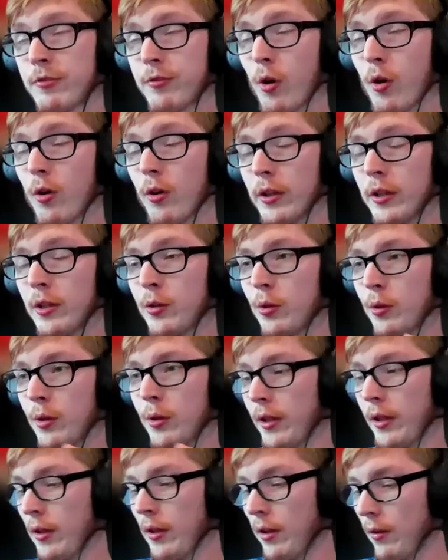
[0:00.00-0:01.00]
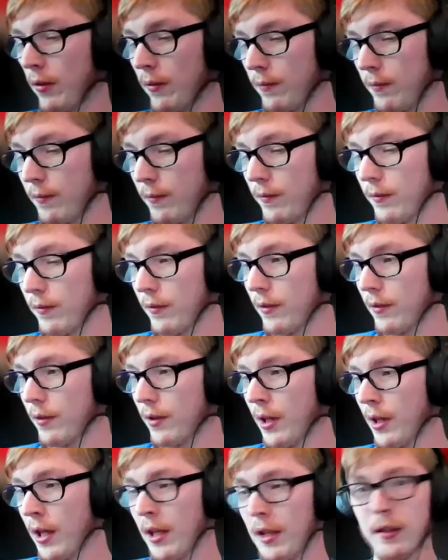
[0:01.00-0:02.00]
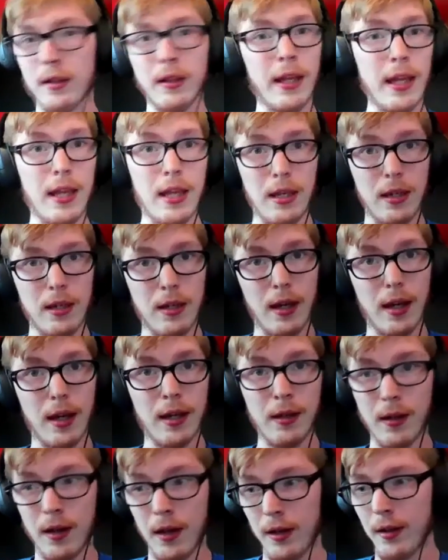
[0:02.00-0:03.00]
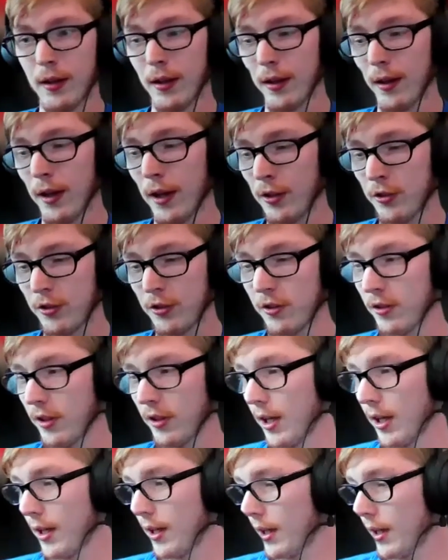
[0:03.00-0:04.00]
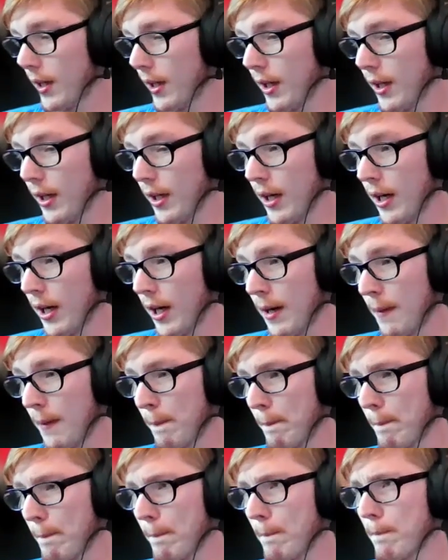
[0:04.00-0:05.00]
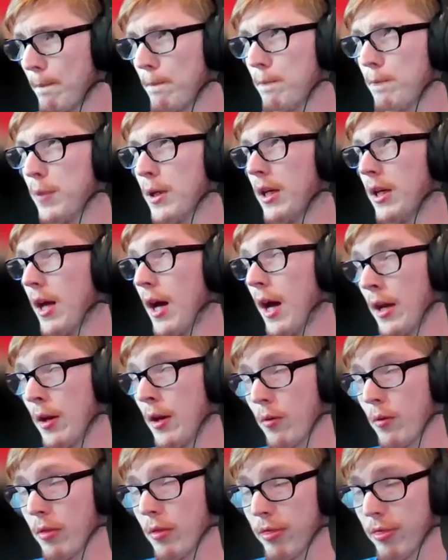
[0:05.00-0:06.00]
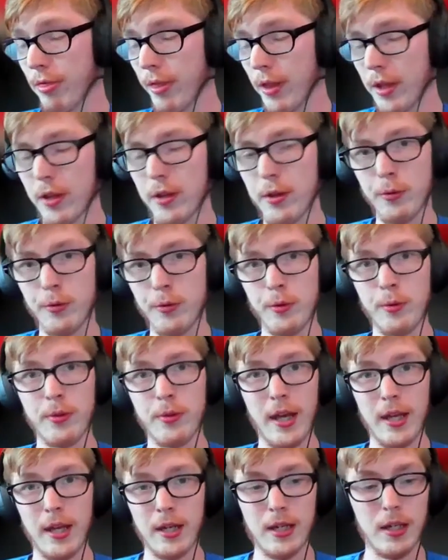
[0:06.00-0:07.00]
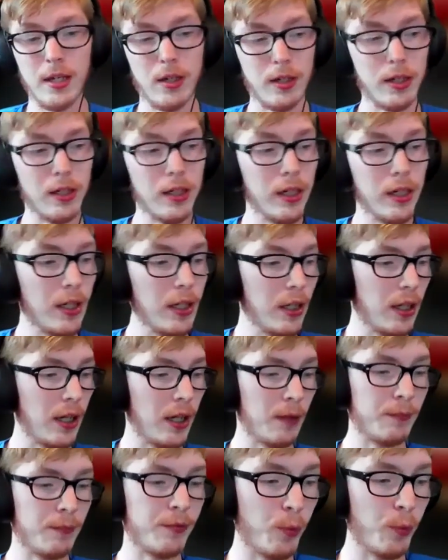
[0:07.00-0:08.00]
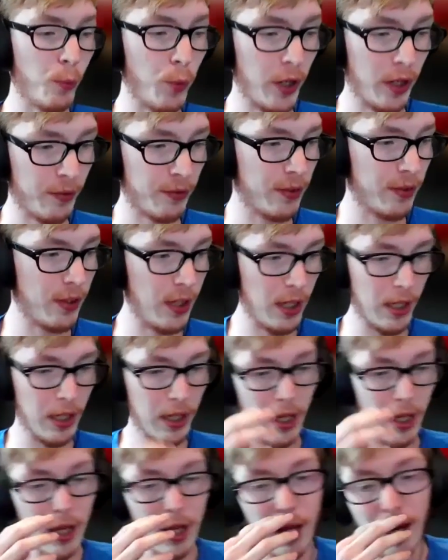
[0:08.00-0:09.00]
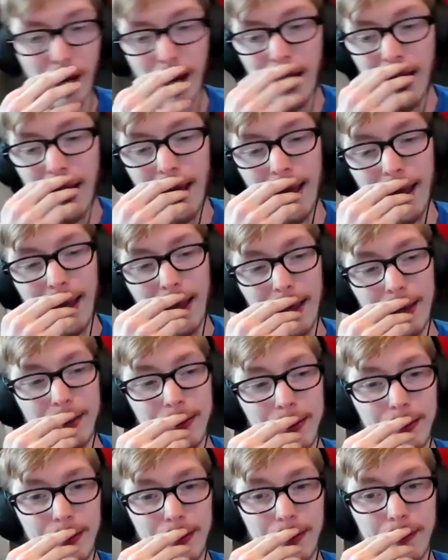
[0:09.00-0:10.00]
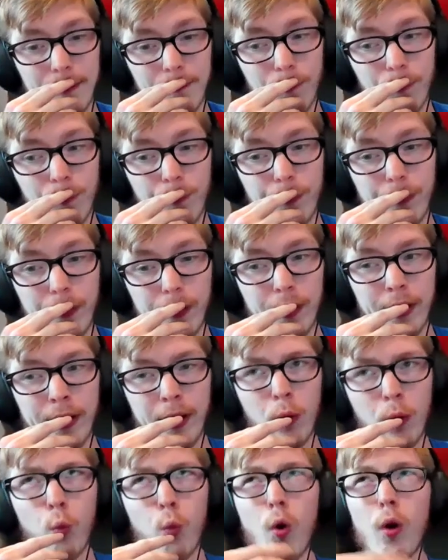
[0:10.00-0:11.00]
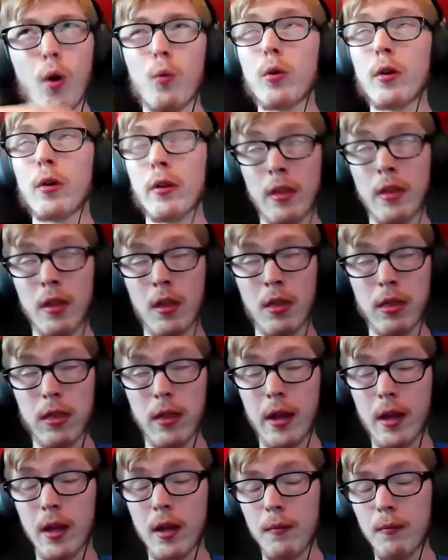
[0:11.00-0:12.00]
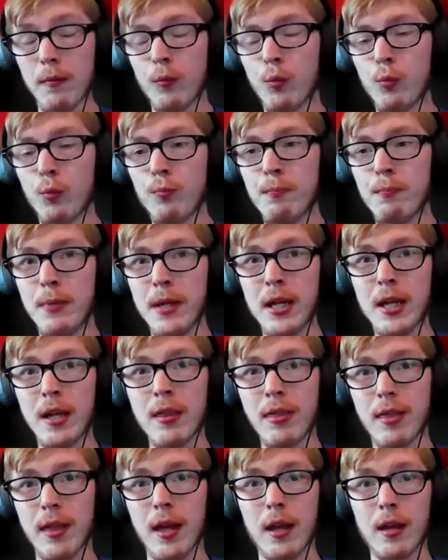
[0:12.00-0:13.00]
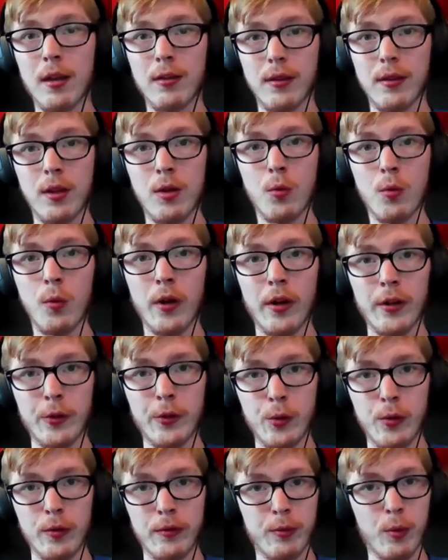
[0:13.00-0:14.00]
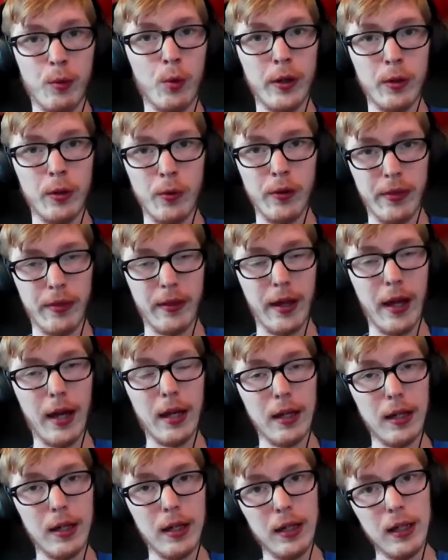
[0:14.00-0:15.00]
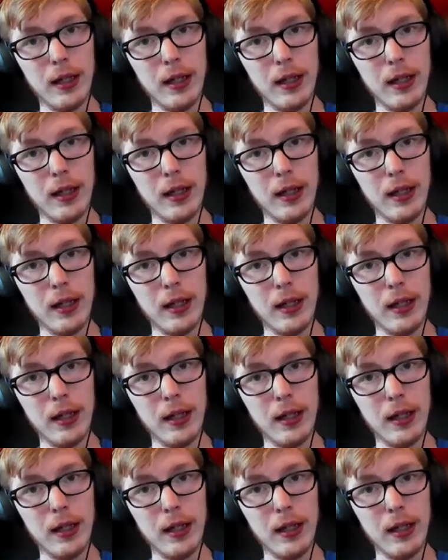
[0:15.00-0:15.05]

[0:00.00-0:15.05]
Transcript: fall into a, a lane, I, I, I should say. Um, but I don't think you do that here um, from what I've seen. And like, what were the thing, big things that you wanted to avoid with that?